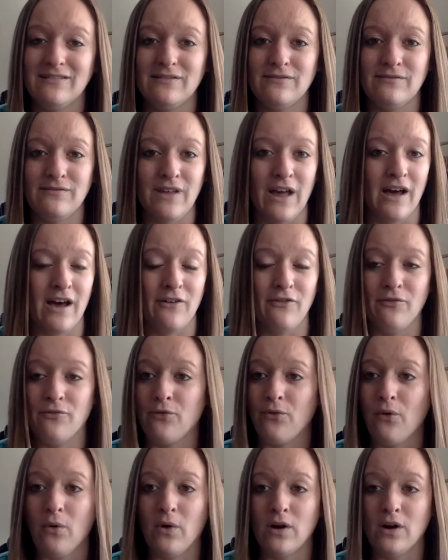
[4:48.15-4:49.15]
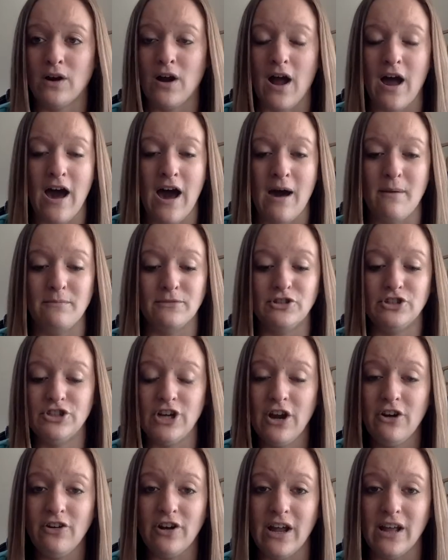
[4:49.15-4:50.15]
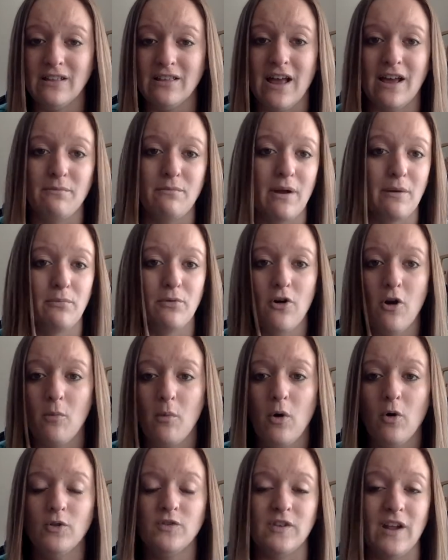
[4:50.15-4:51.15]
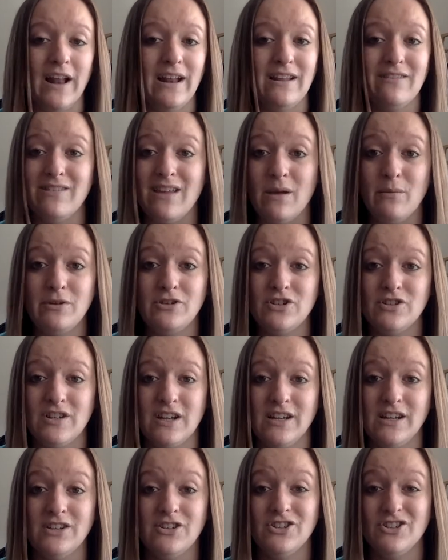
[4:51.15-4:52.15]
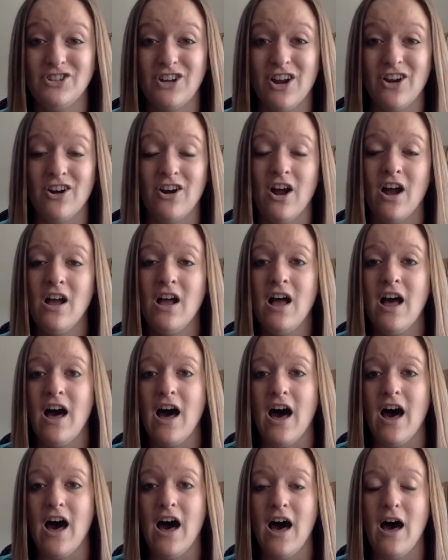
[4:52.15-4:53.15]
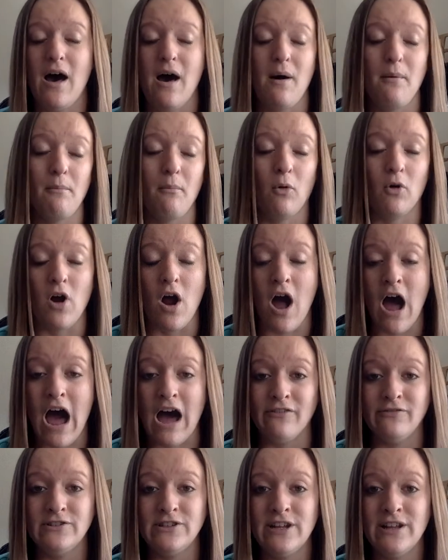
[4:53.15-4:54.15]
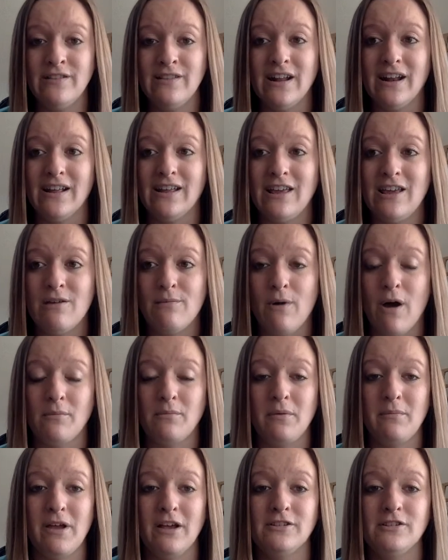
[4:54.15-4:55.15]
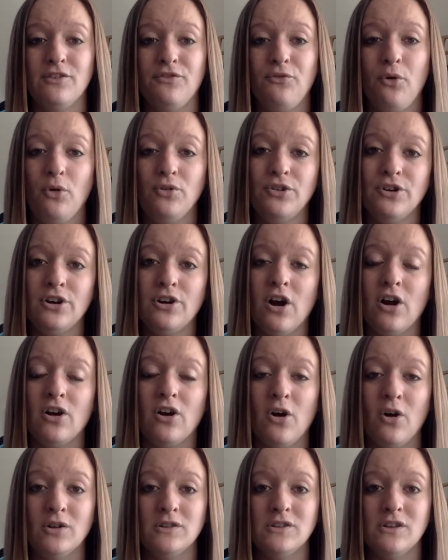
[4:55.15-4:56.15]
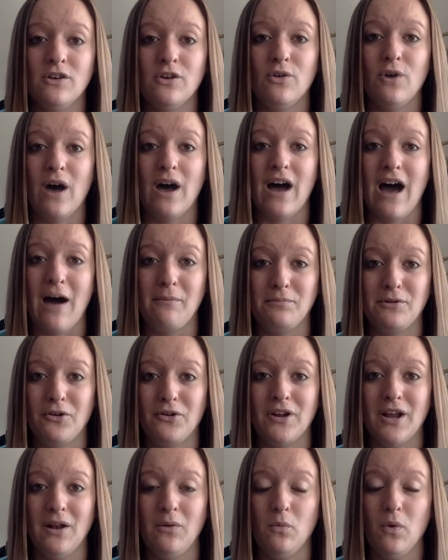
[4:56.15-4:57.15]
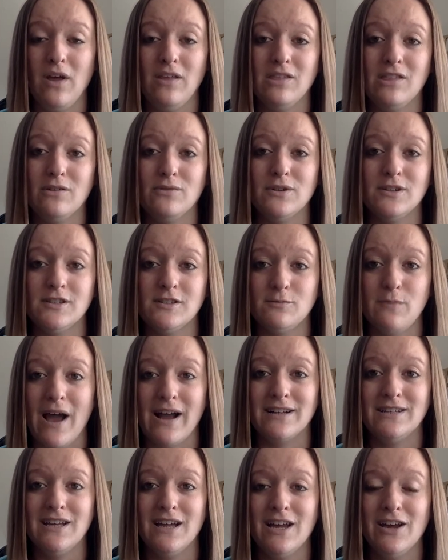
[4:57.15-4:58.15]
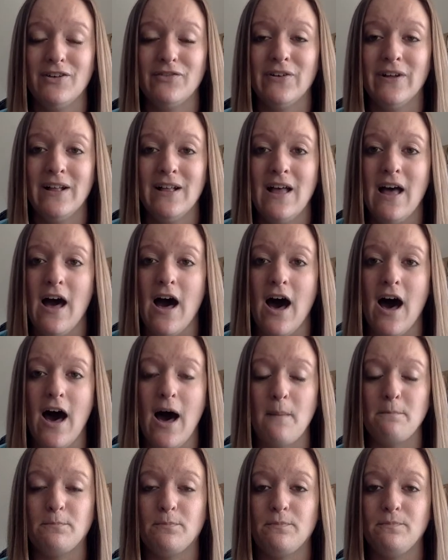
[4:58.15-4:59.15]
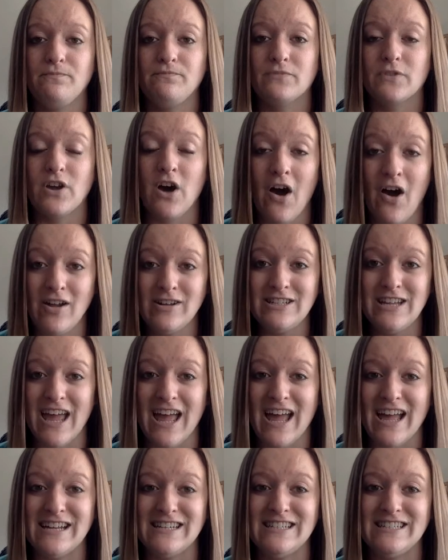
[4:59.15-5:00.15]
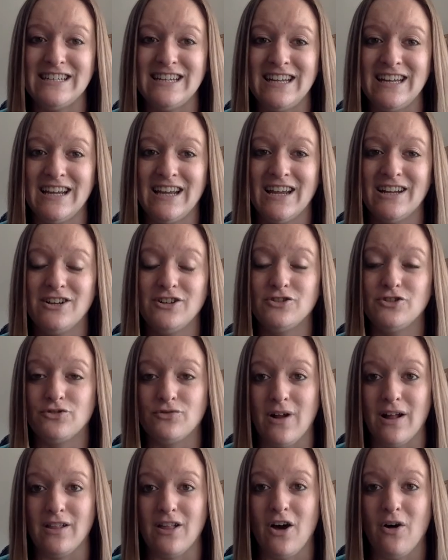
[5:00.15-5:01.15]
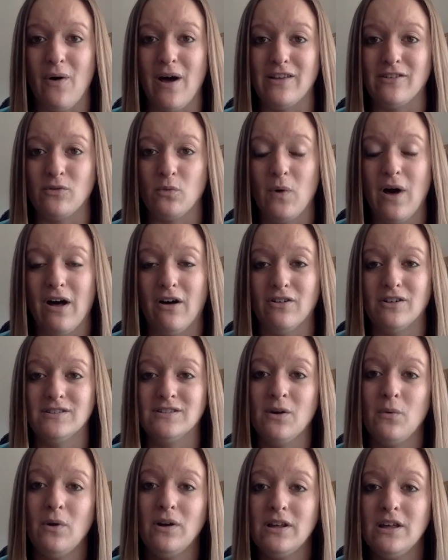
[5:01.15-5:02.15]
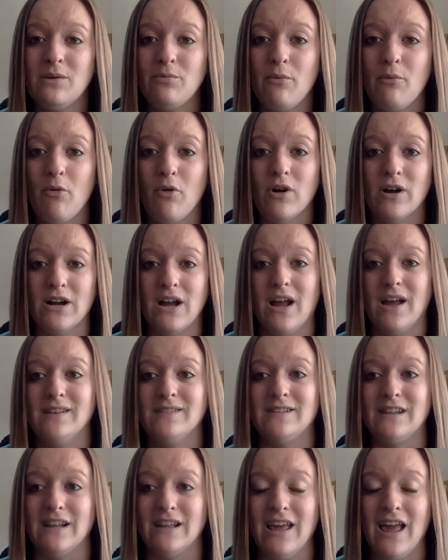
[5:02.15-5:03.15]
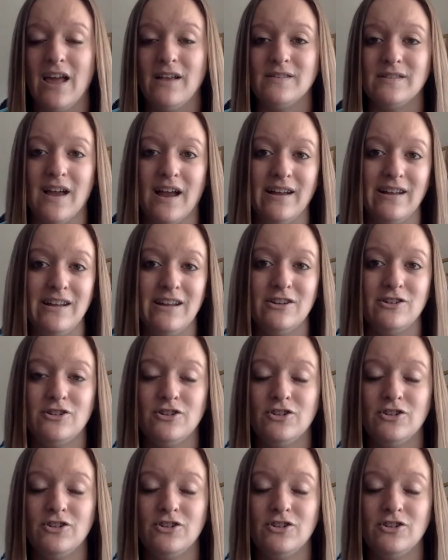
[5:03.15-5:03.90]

that for sharing, like my promos and any of the images I need to share more often, that I keep on my master folder, are also uploaded with the respective content in Trello as well, because I want to keep them organized in case I need